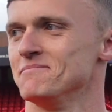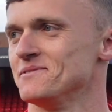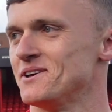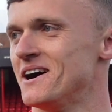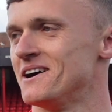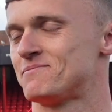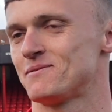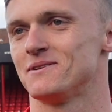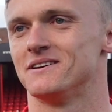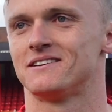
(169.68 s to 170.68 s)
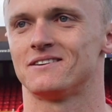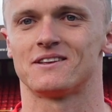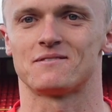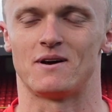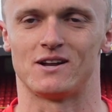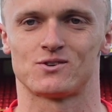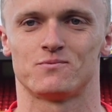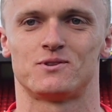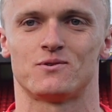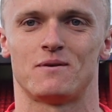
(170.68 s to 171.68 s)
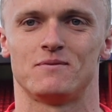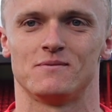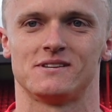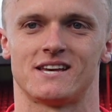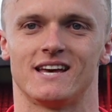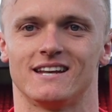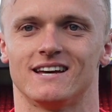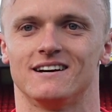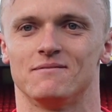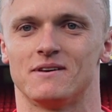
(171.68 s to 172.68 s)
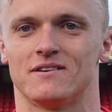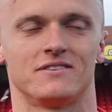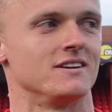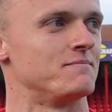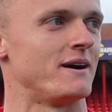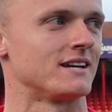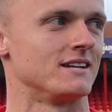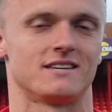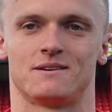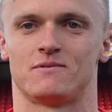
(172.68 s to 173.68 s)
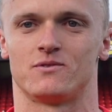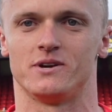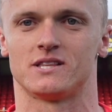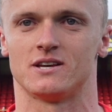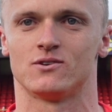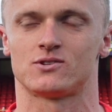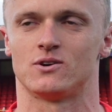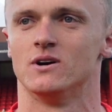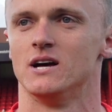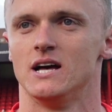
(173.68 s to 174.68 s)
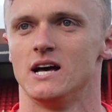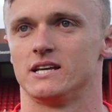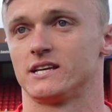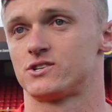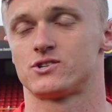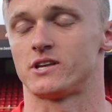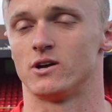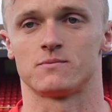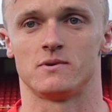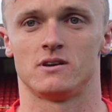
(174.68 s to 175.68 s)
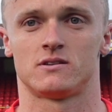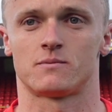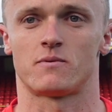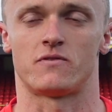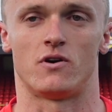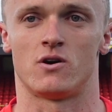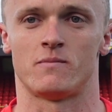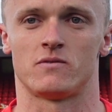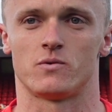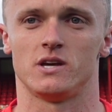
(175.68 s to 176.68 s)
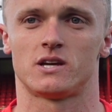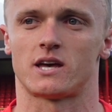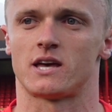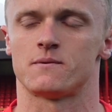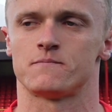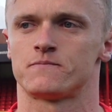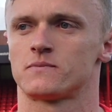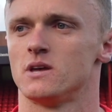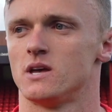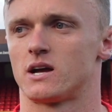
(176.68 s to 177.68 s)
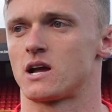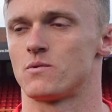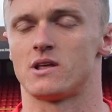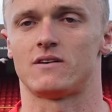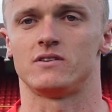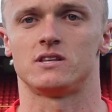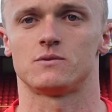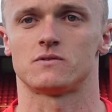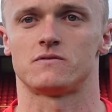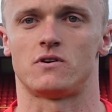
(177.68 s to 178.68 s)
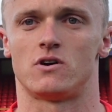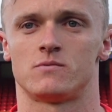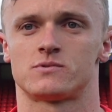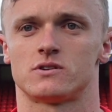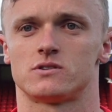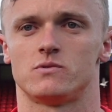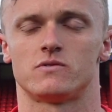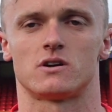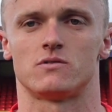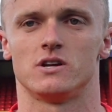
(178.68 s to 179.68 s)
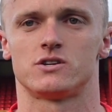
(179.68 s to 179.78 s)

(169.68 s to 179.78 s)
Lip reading: Nah, probably don't think the manager will be too happy with me saying that. I'm definitely back in the team every week now, so I think it's just down to me to perform every week. Can't really have any dips and forms, because we've got a really